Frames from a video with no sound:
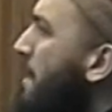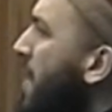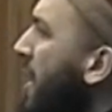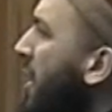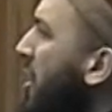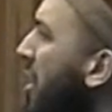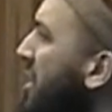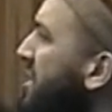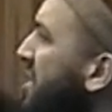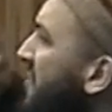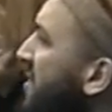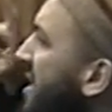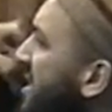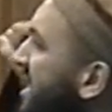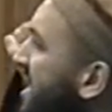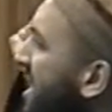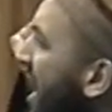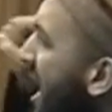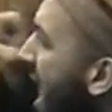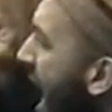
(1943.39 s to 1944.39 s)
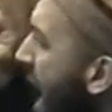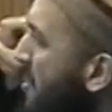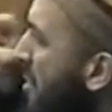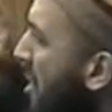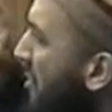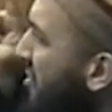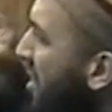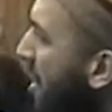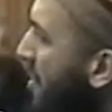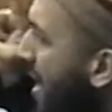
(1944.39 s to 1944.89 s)
because of the
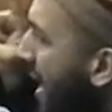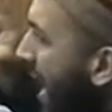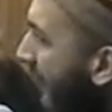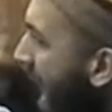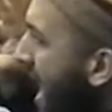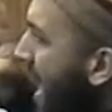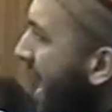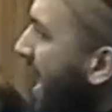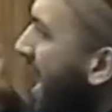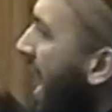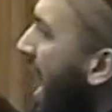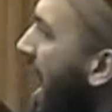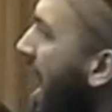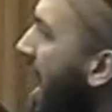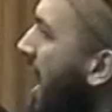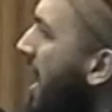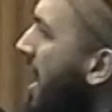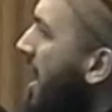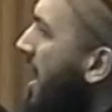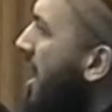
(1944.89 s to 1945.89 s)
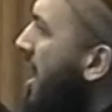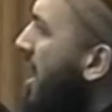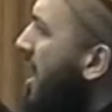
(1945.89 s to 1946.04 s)
salam of the malaika,